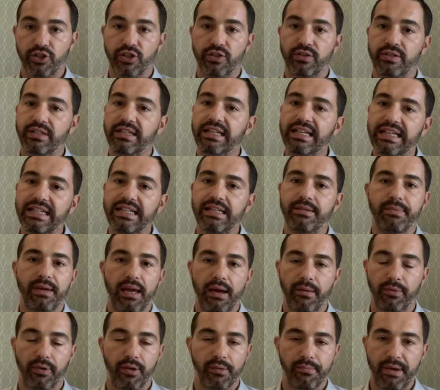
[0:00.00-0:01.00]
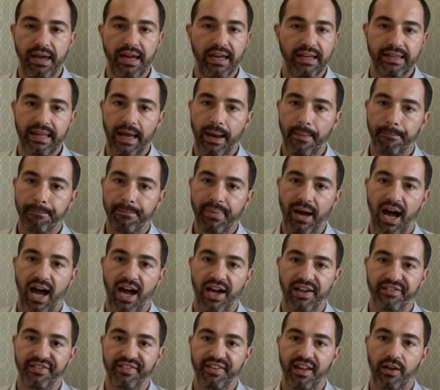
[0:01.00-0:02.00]
you need to be able to make that buy,
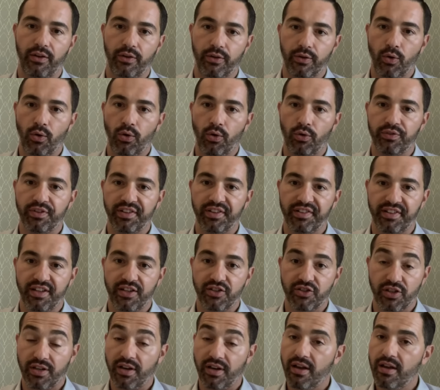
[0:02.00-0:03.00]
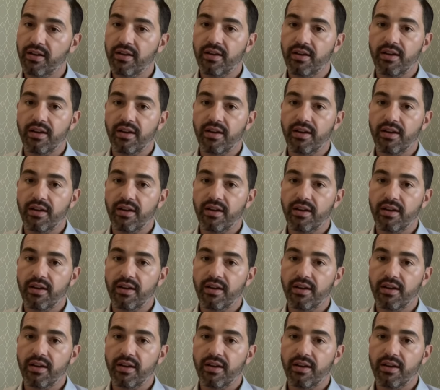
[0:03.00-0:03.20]
sell, and hold decision